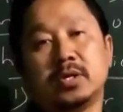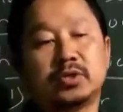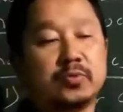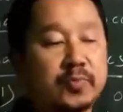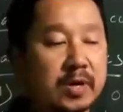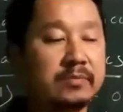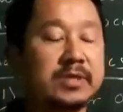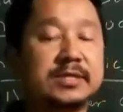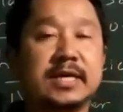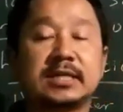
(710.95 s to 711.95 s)
So from
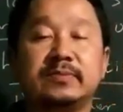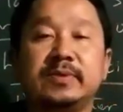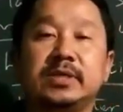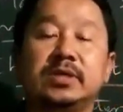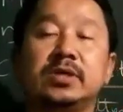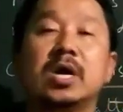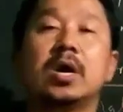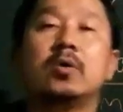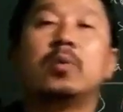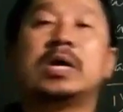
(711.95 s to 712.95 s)
this activity,
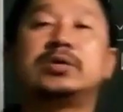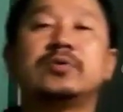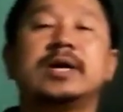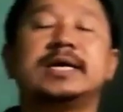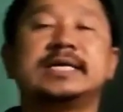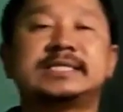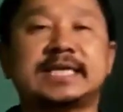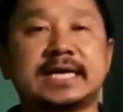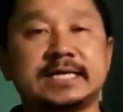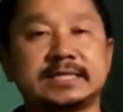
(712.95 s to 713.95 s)
what you
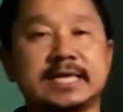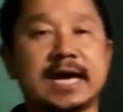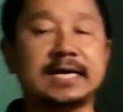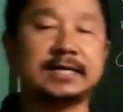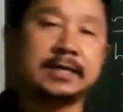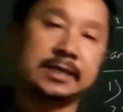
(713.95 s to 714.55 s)
understand is that